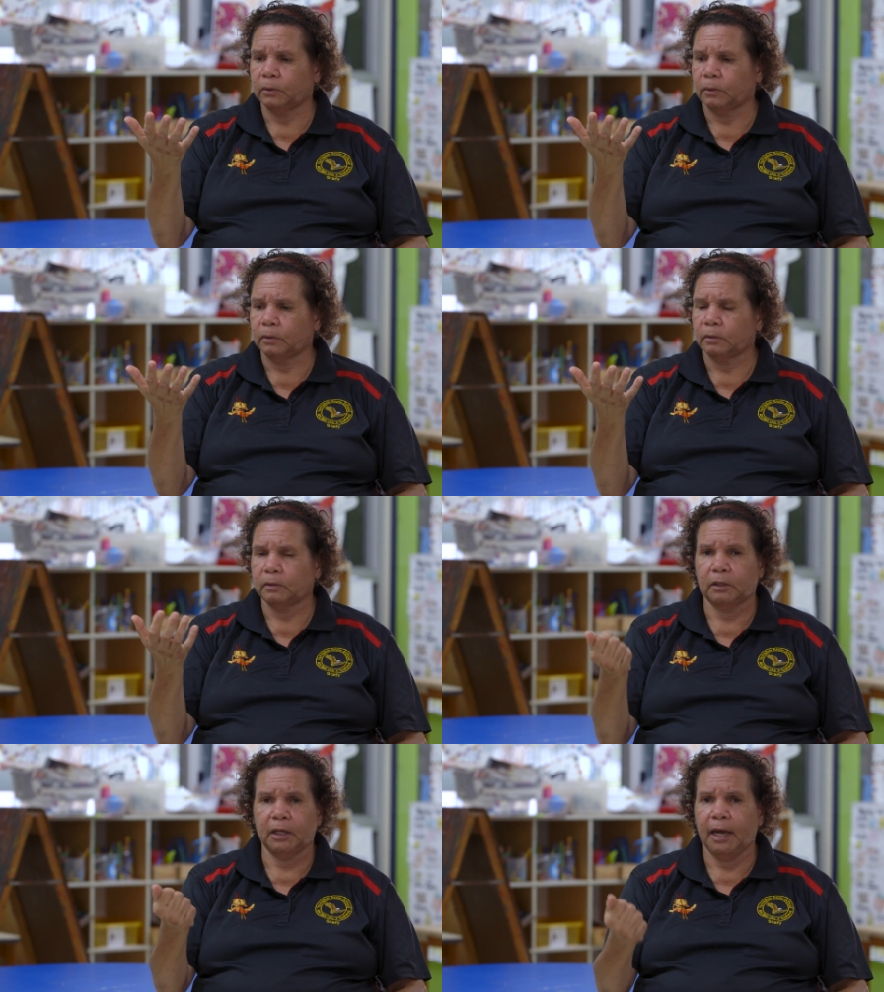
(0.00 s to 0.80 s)
or,
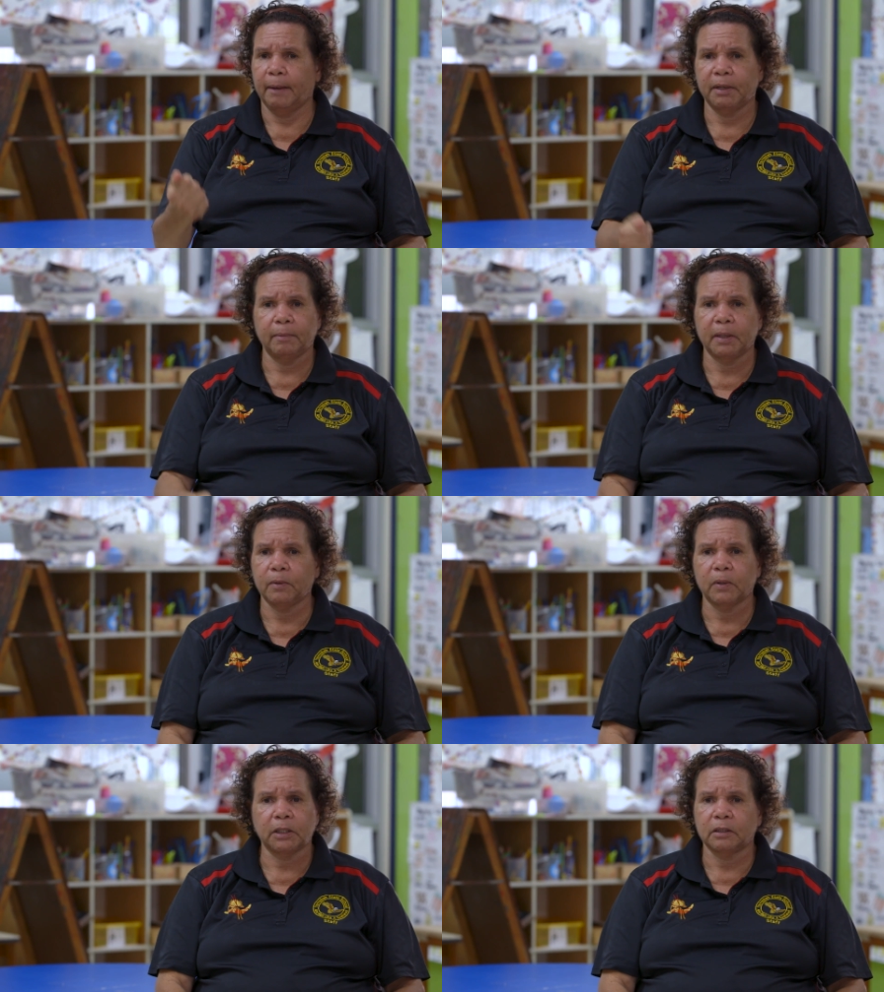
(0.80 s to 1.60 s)
you know, how many big
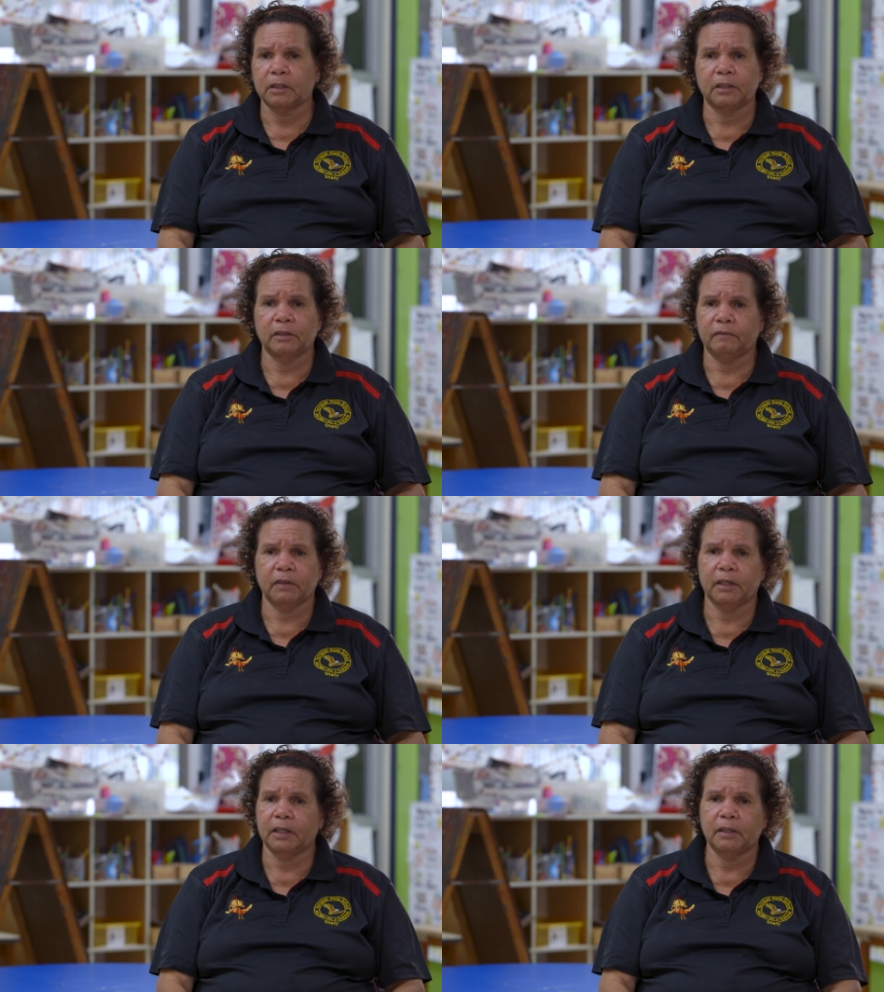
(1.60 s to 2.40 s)
ones did you
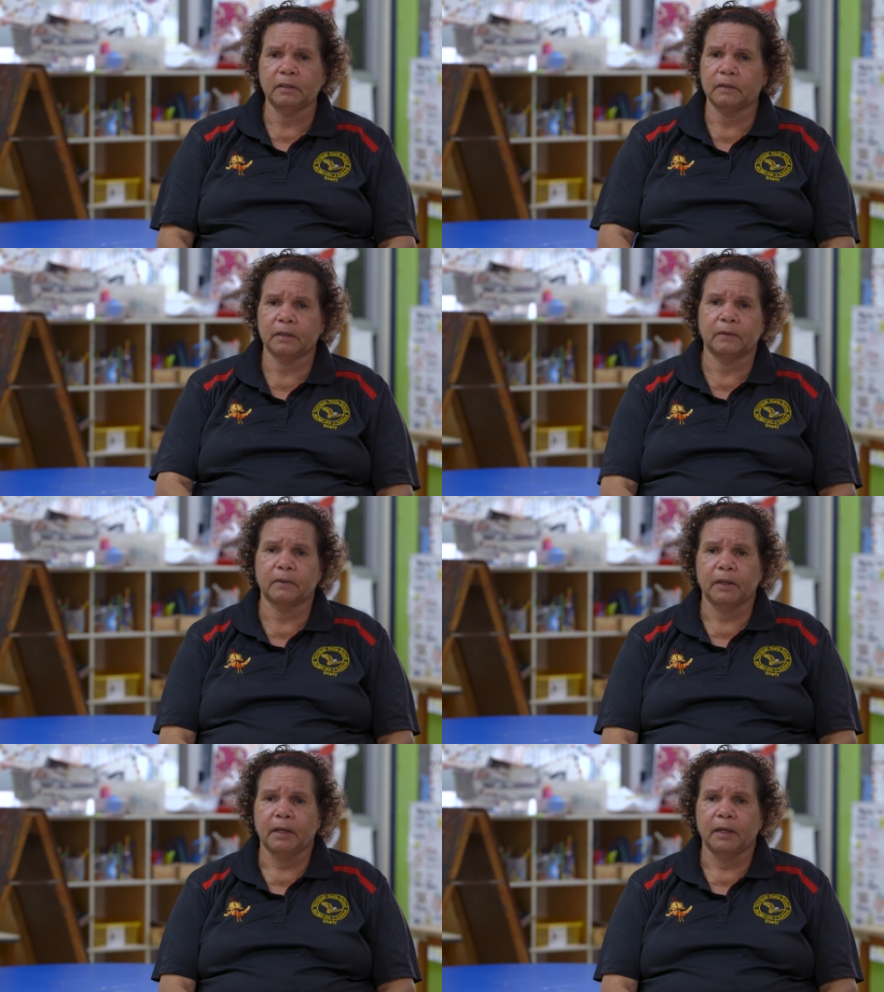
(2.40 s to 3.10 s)
find, so